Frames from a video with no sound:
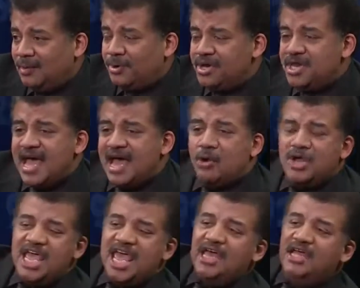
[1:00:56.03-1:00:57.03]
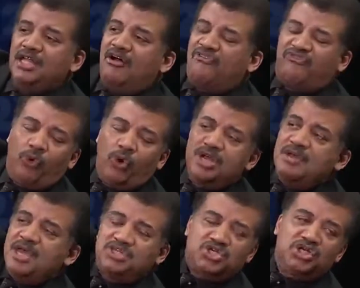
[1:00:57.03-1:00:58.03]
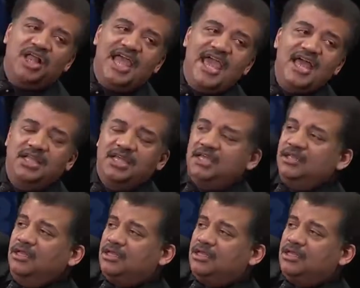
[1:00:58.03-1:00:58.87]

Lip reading: But now a 4-dimensional alien